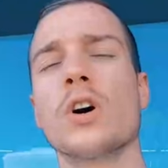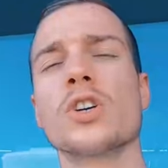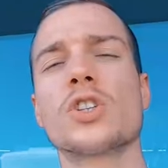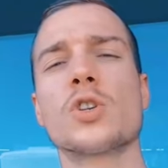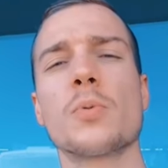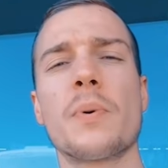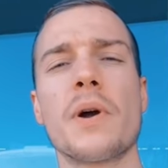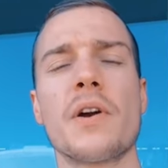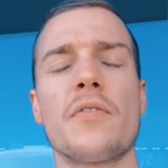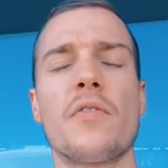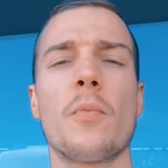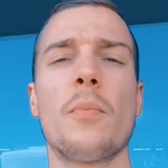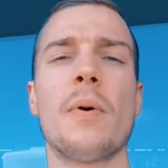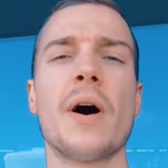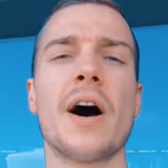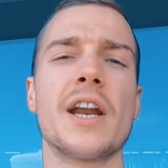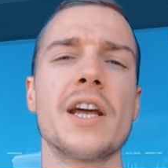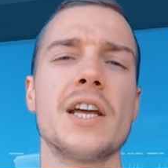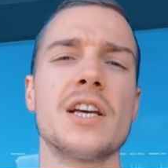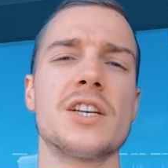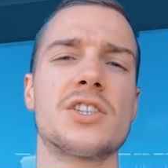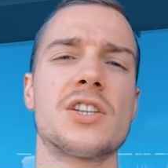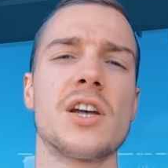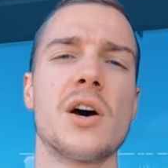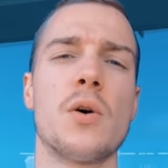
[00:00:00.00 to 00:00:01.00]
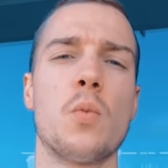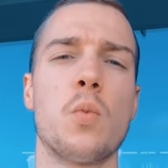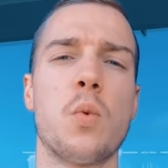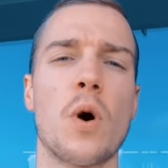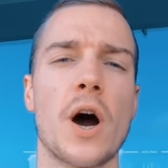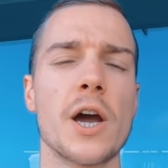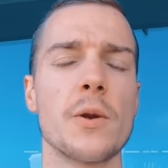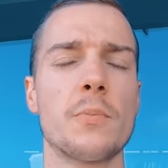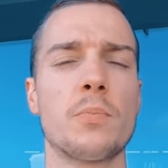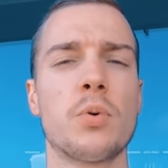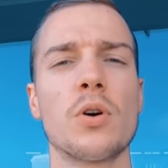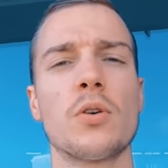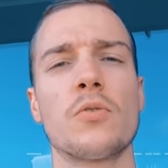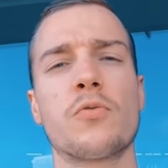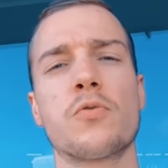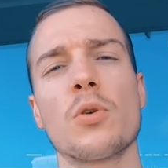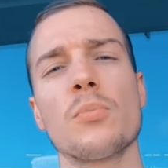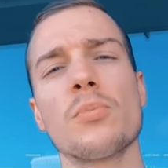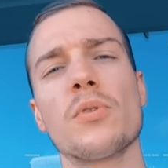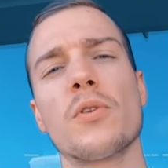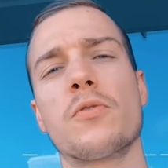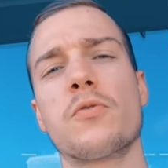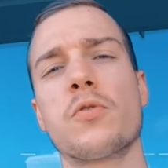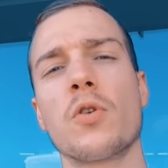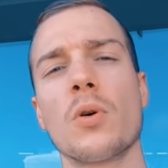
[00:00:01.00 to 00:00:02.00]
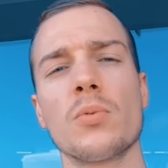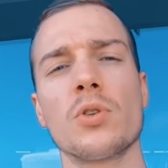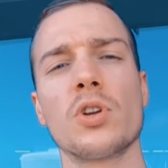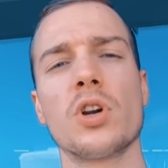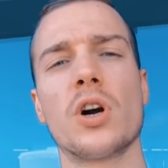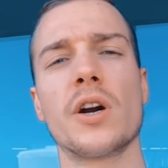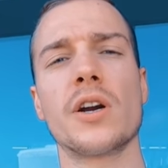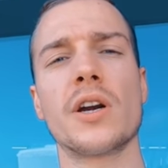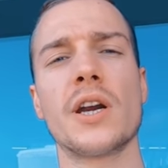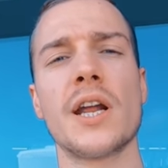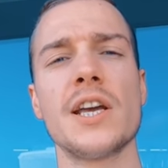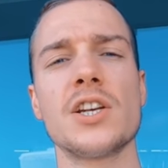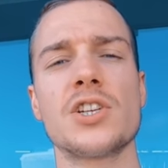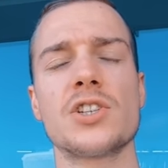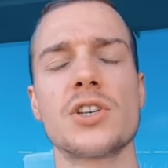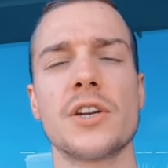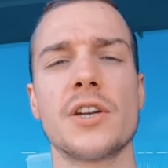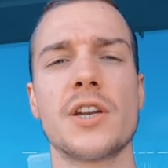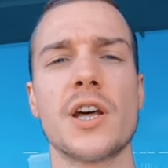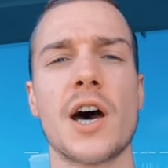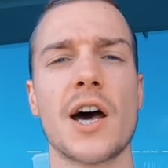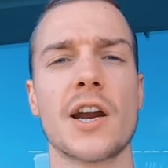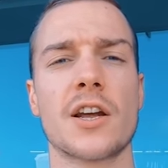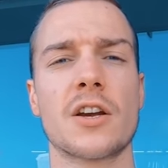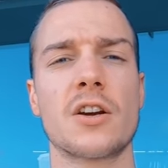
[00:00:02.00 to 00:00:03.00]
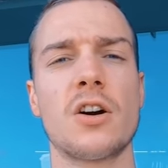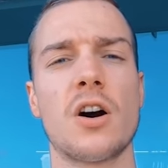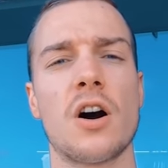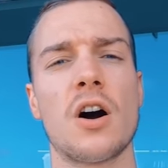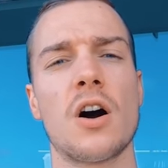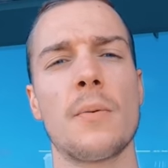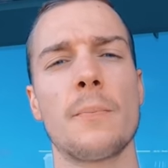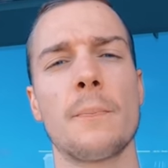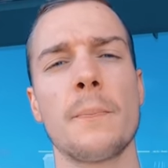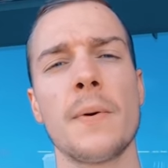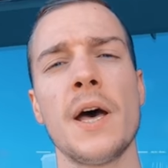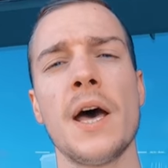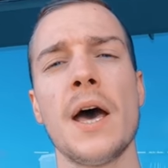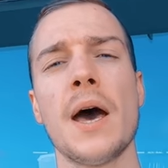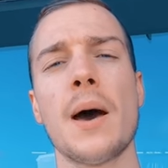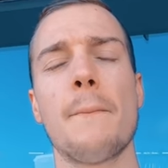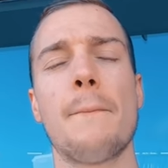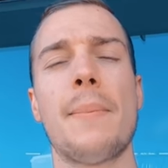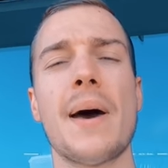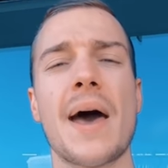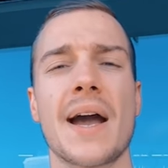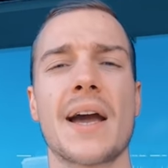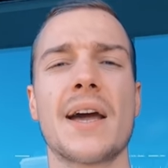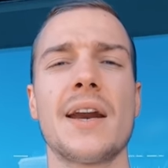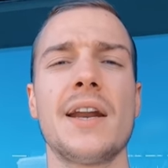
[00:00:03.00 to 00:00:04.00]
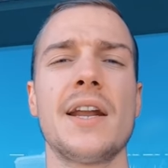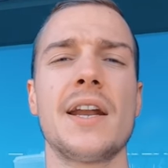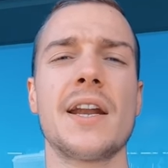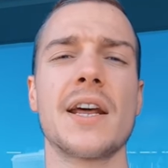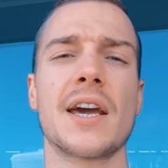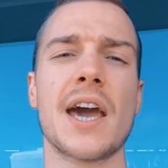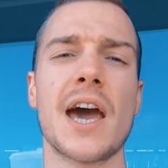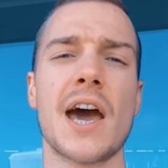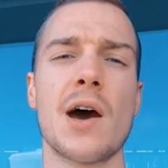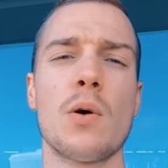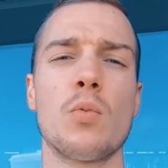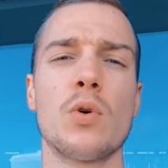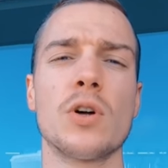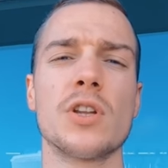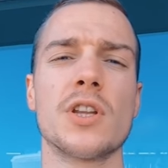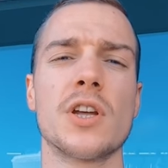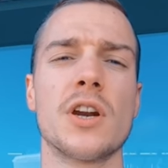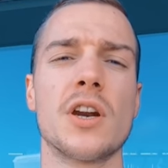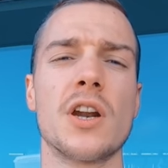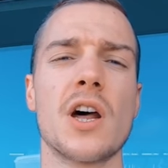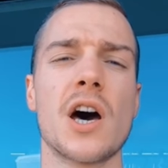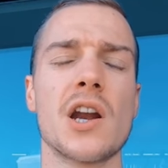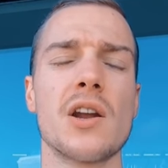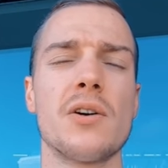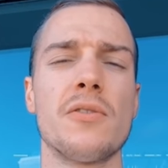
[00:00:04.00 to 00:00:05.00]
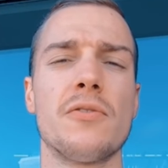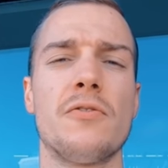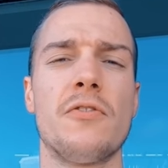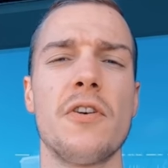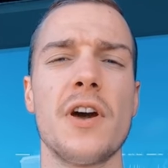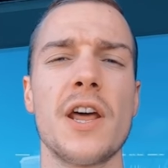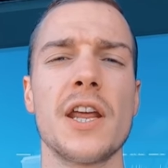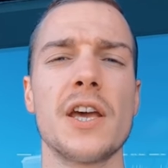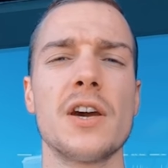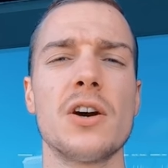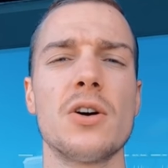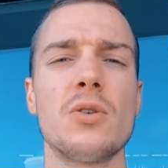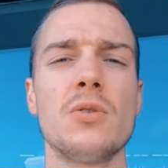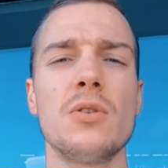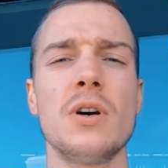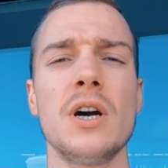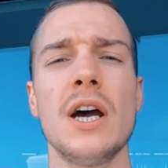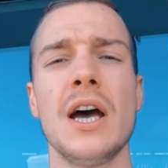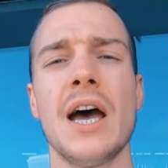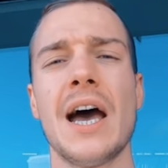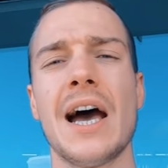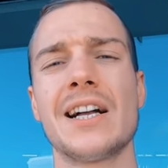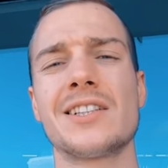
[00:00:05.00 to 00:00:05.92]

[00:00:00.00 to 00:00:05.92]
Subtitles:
What's up, everybody? It's that white boy from the FromTheYardNation.com back at it again with another video.